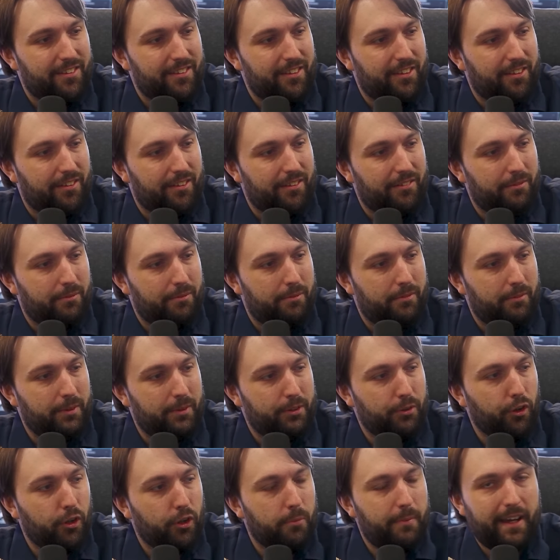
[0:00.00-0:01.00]
You know, we
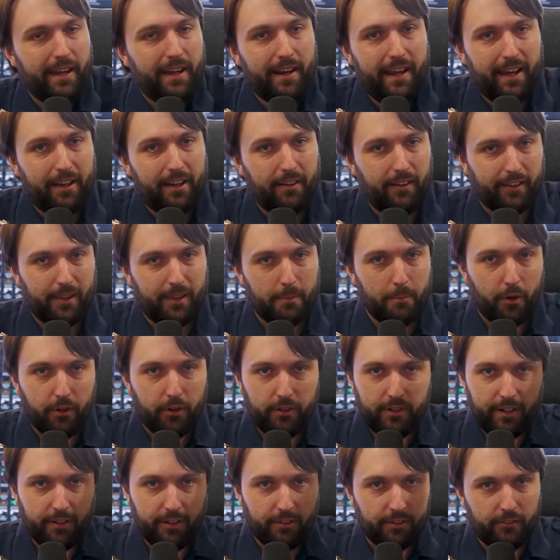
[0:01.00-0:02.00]
talk about how like the
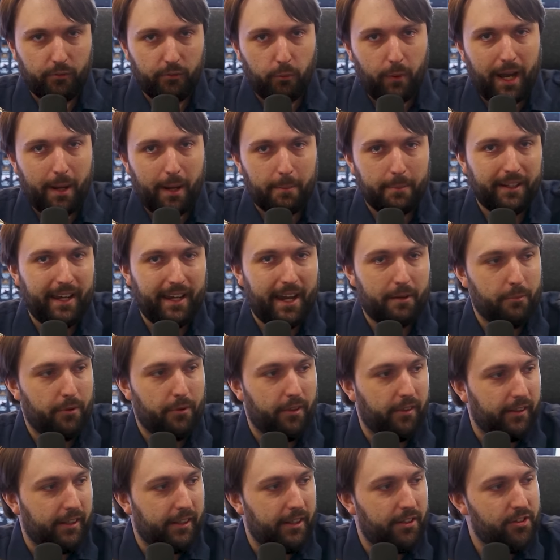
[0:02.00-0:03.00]
modern era of WoW began with
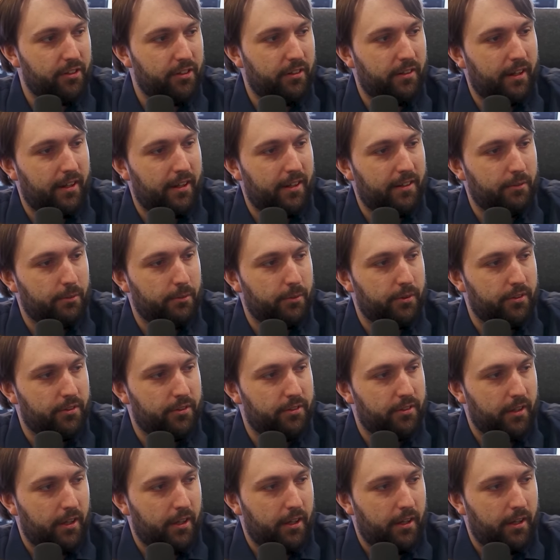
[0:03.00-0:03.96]
Legion, and it was